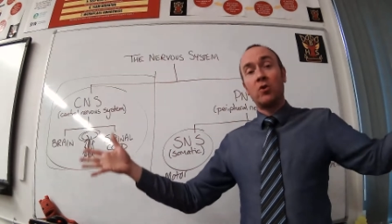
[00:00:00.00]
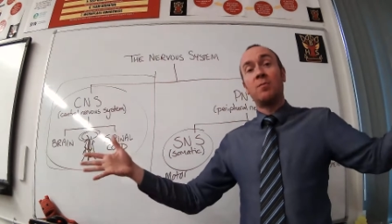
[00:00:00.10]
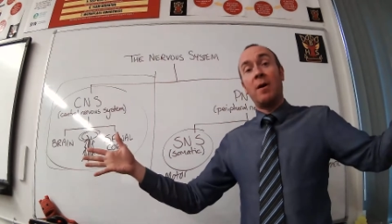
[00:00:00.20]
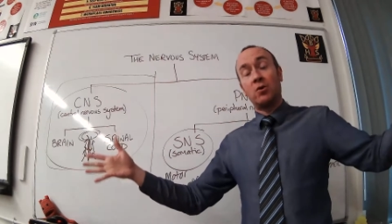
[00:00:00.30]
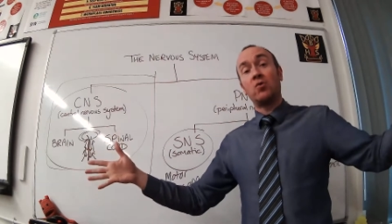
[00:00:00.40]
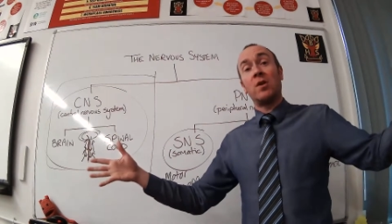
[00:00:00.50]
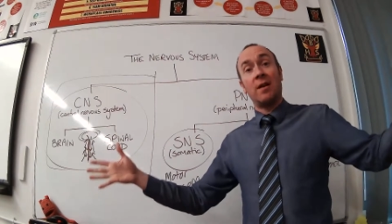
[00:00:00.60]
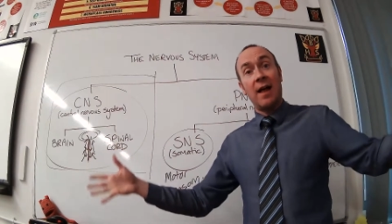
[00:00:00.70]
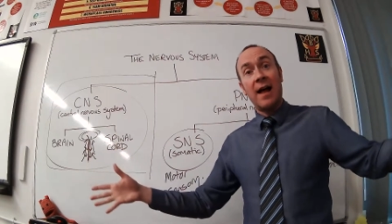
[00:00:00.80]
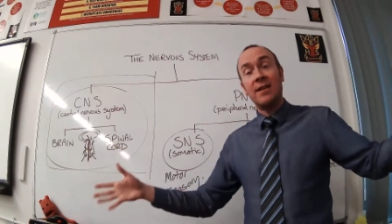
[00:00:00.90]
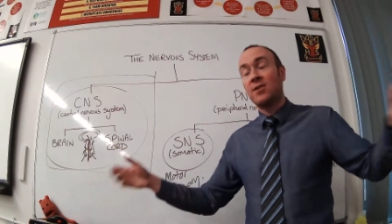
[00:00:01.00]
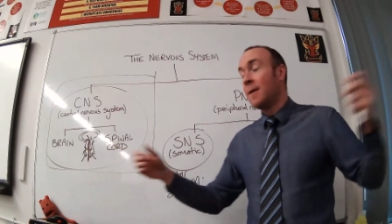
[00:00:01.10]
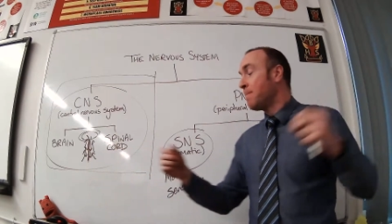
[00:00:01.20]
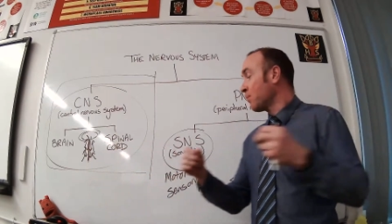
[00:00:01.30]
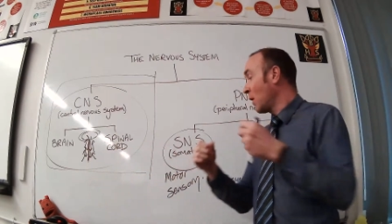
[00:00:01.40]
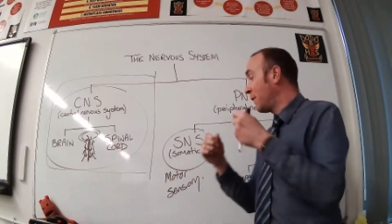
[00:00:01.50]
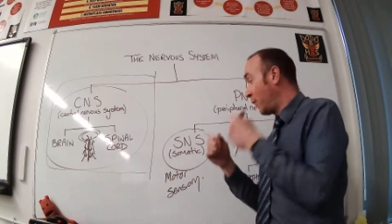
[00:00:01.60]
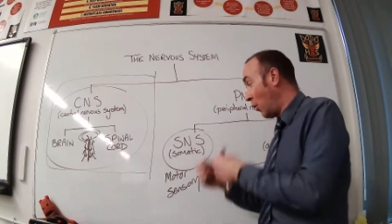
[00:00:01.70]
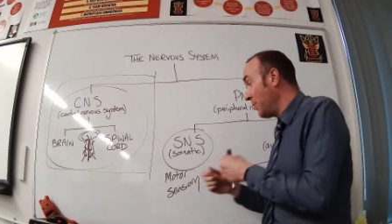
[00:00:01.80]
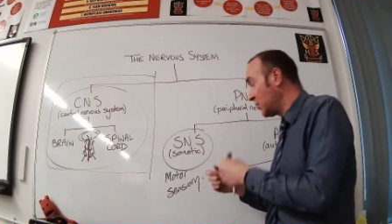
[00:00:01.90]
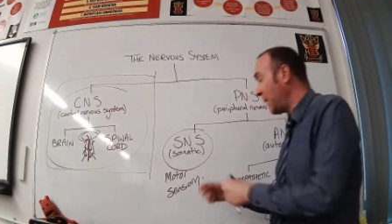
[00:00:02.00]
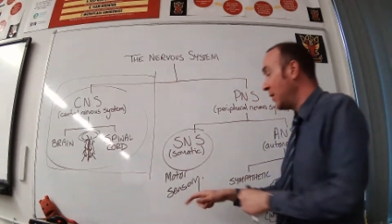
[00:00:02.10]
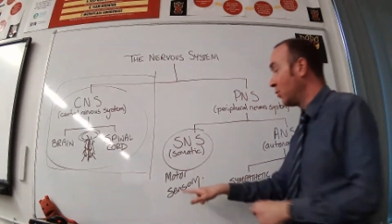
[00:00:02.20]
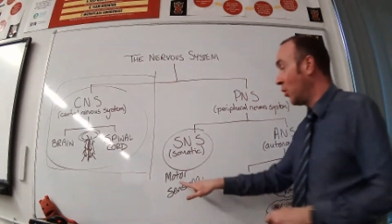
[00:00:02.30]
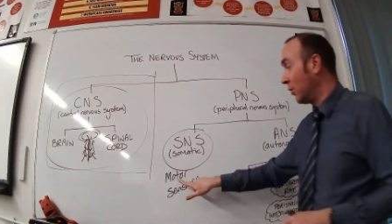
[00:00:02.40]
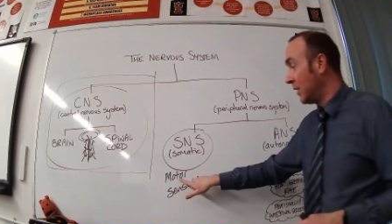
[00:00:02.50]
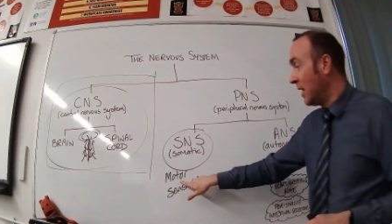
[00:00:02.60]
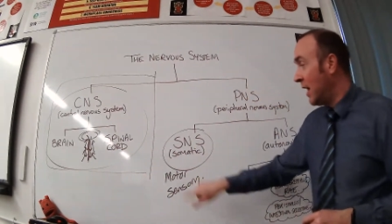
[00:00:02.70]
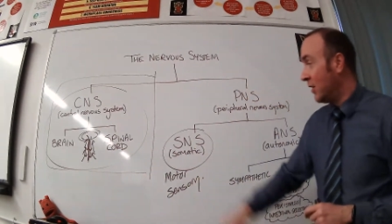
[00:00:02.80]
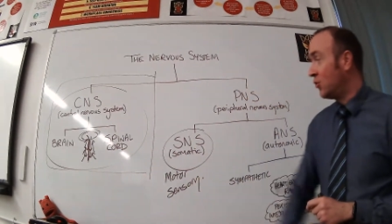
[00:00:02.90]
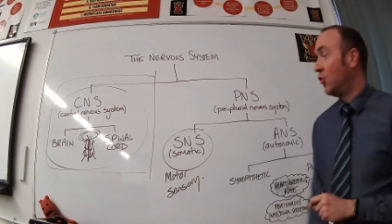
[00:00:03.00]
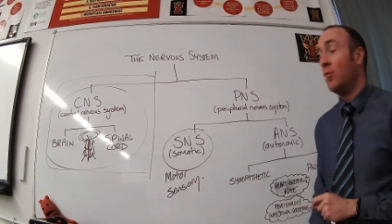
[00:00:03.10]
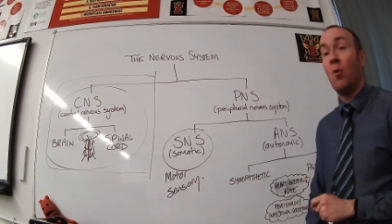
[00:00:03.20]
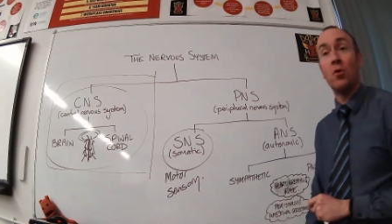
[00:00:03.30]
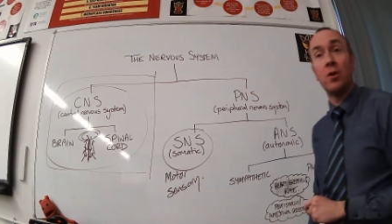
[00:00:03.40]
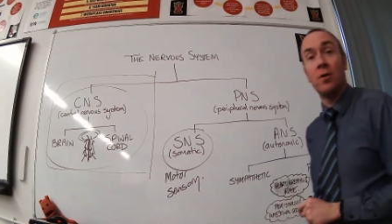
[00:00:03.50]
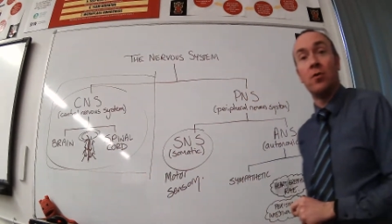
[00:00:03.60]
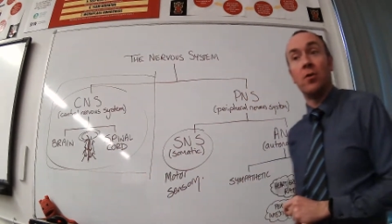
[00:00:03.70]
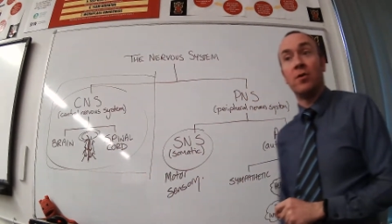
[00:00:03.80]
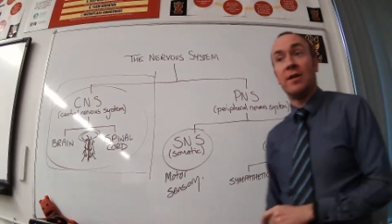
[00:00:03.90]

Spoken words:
muscles and glands from the spinal cord is through motor neurons,